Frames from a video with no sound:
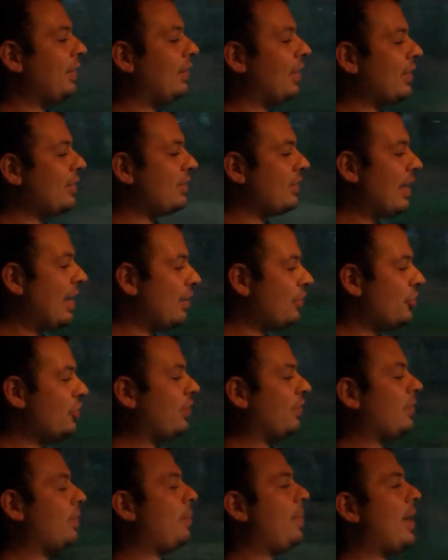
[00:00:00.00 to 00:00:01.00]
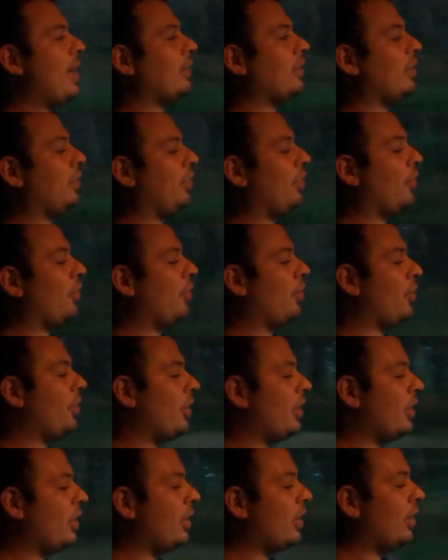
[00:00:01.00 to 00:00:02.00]
Let's downshift it back to third.
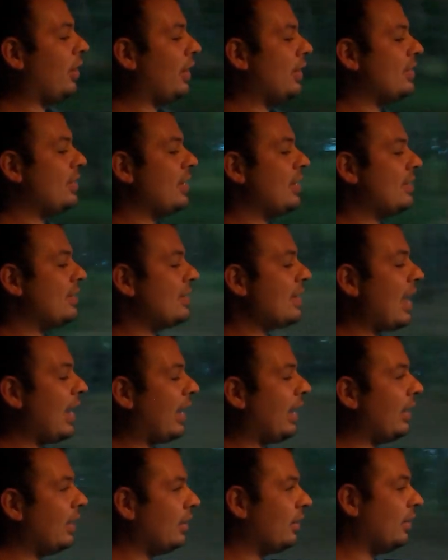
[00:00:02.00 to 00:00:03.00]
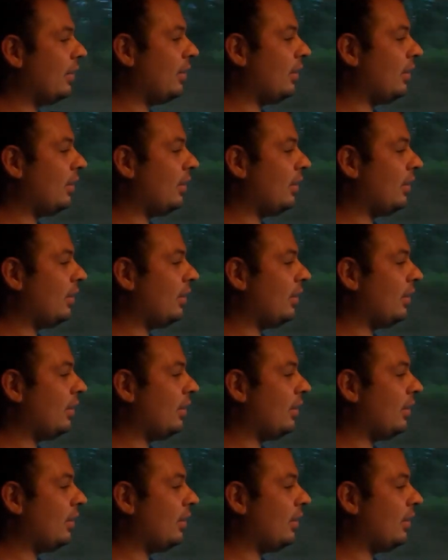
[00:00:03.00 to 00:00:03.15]
Let's hit second.